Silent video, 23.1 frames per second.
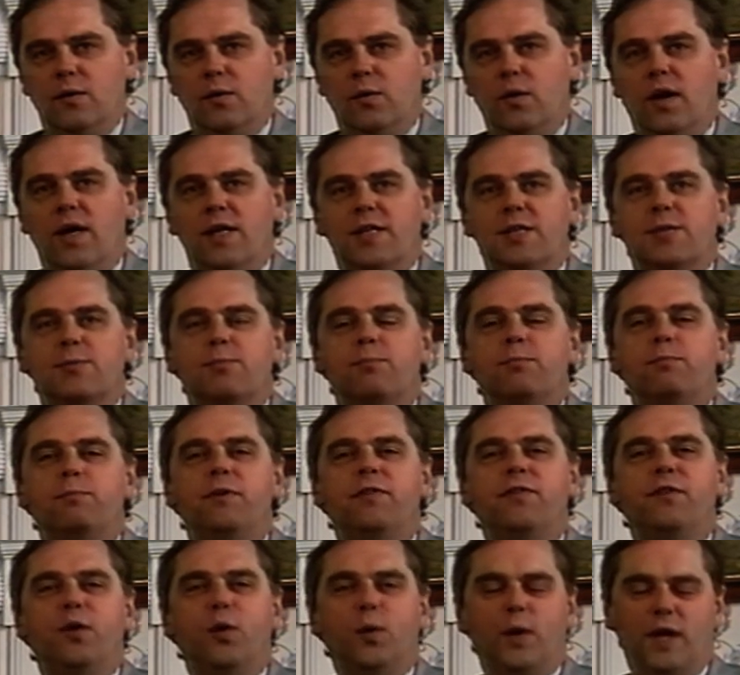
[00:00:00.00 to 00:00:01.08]
Right,
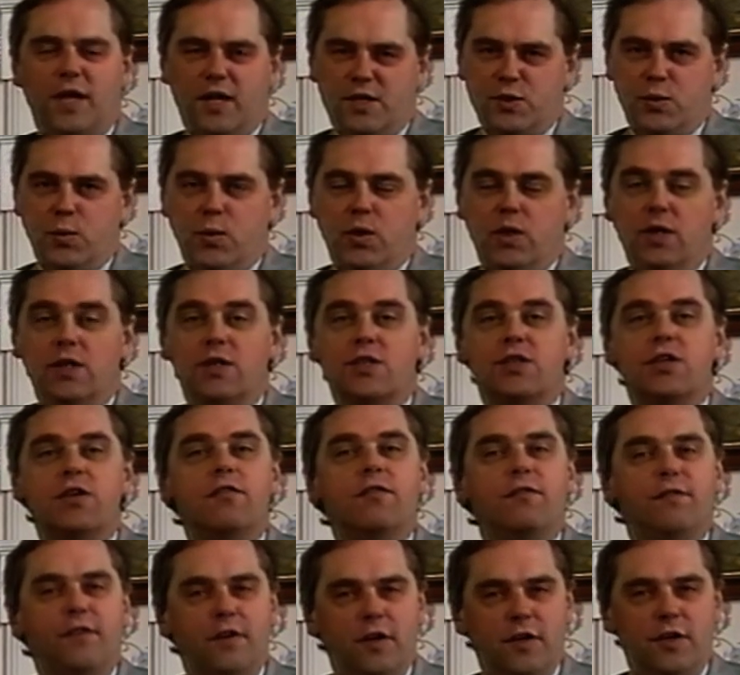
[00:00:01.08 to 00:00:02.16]
before we get to work, 2
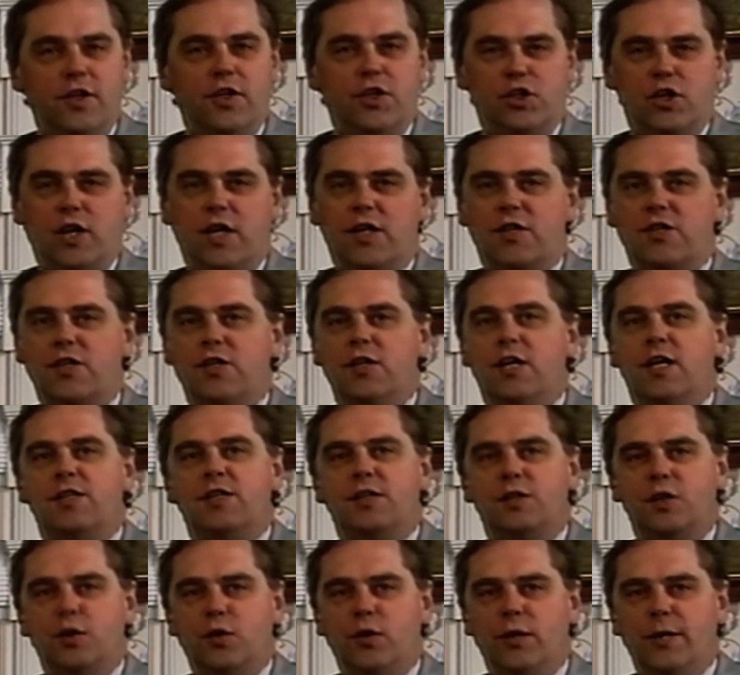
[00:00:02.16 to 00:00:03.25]
further checks are
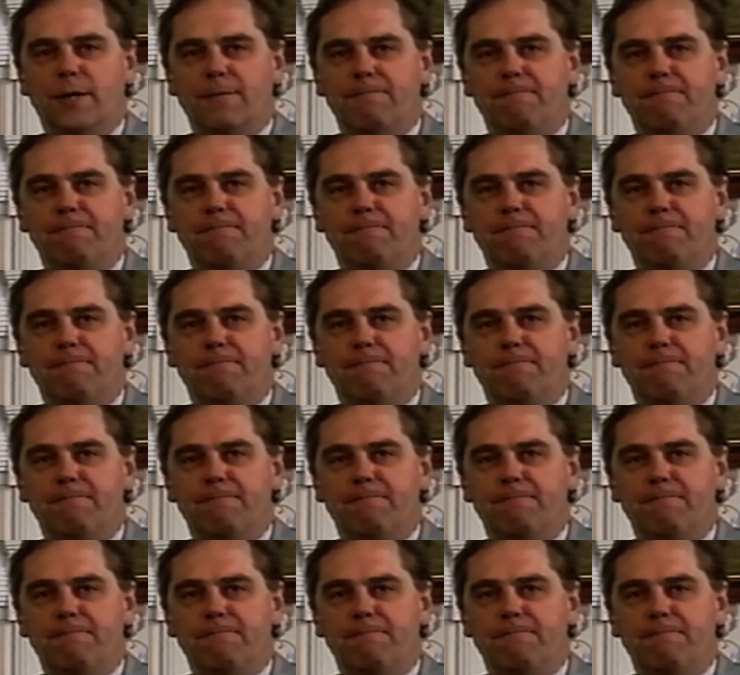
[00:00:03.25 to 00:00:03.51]
necessary.